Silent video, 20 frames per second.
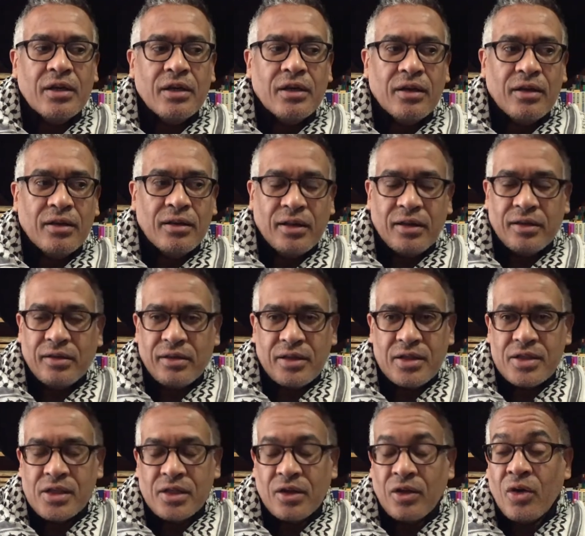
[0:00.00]
And that
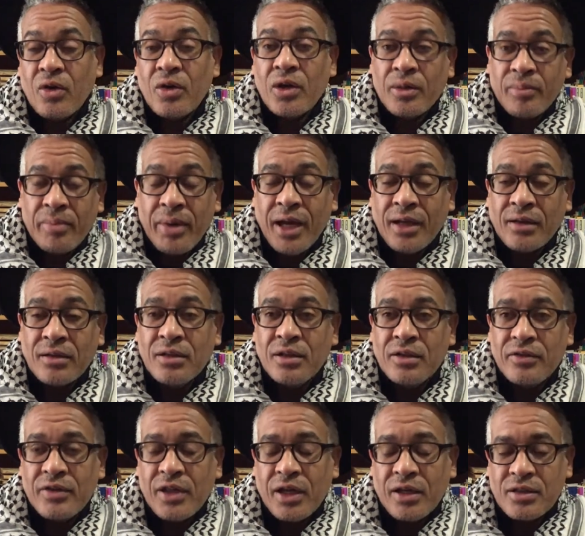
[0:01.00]
there's a longer pattern
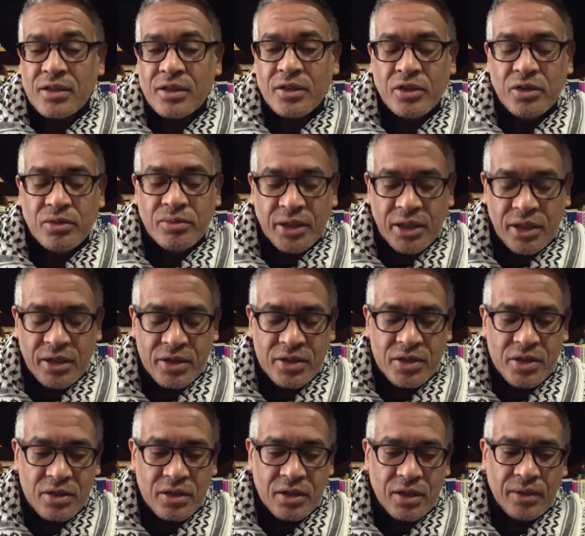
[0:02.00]
of that in human
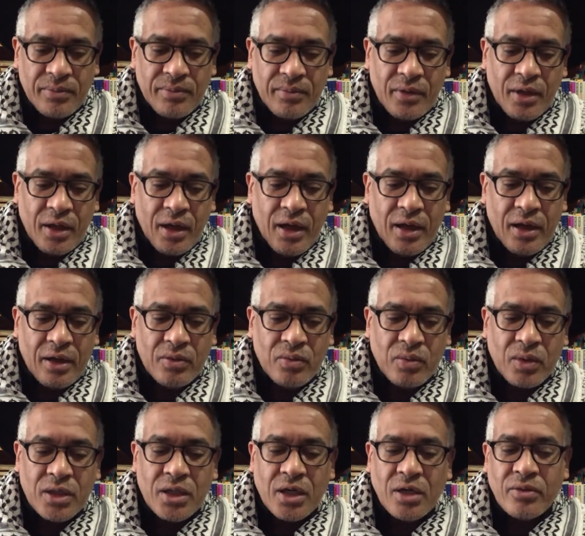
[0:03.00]
history. And
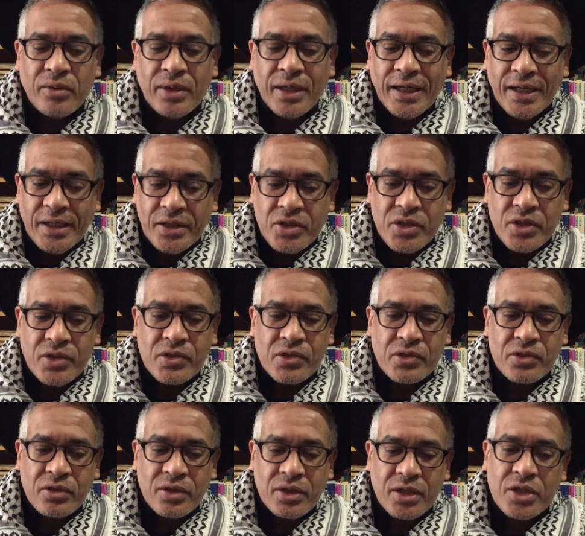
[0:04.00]
what our religious
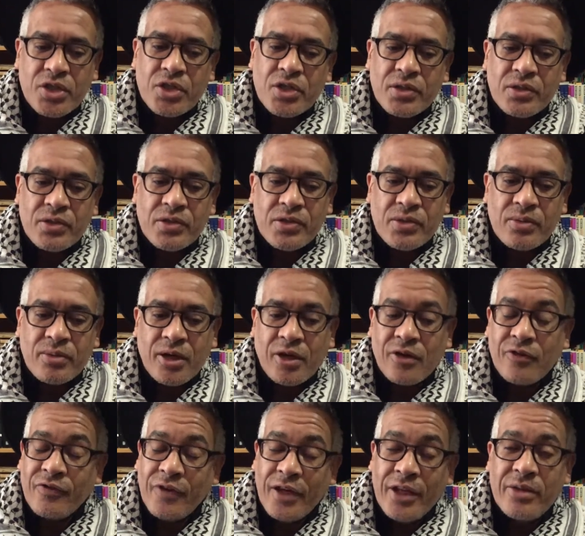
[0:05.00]
traditions, what our
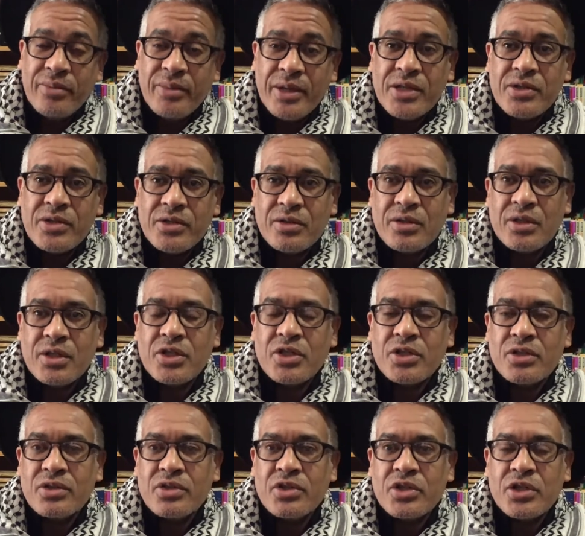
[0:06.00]
faith-based
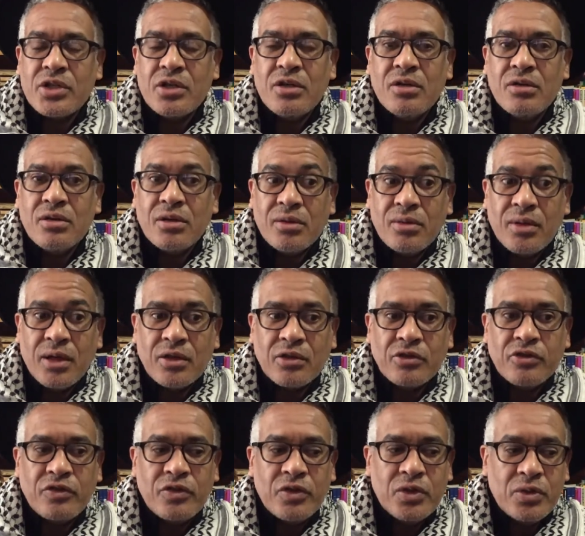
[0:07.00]
traditions show around
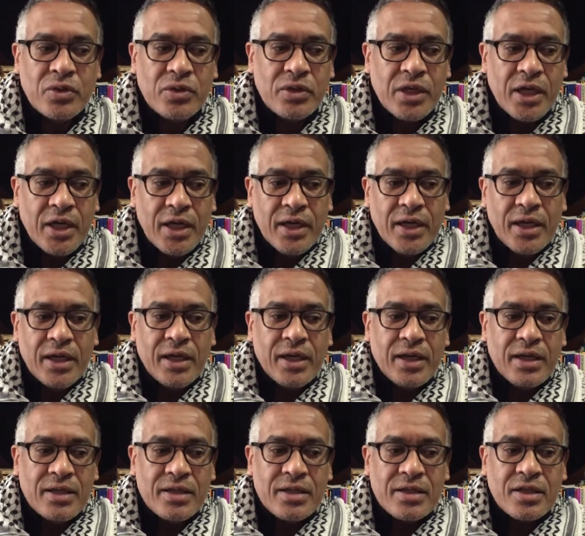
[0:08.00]
food
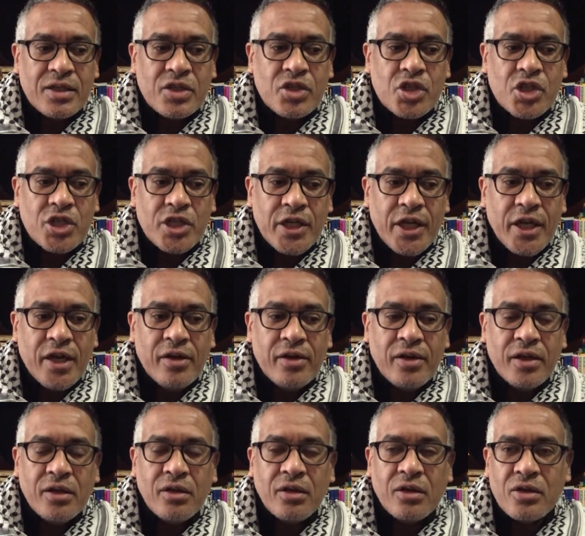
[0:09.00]
is that
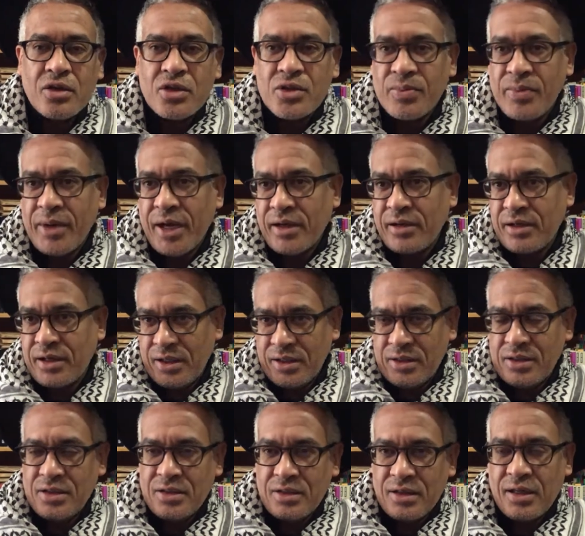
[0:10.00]
sharing goes back
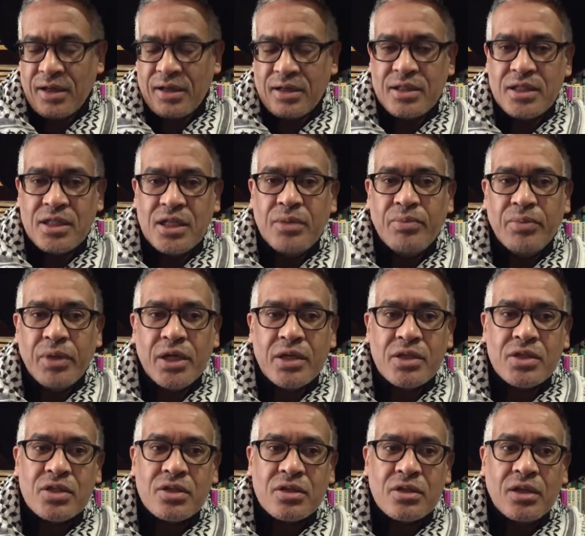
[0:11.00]
into that deep
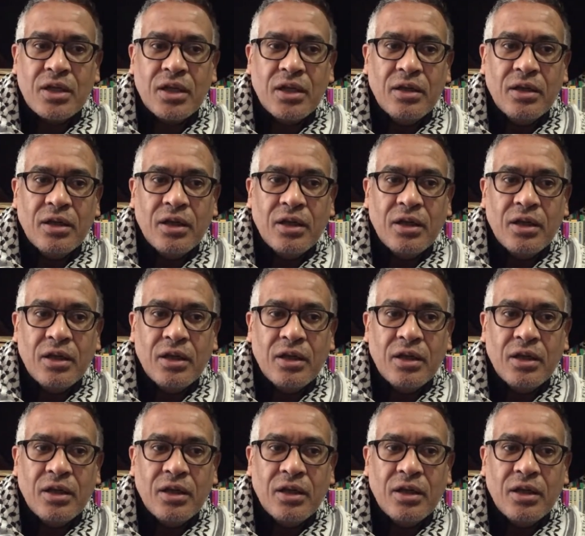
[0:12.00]
history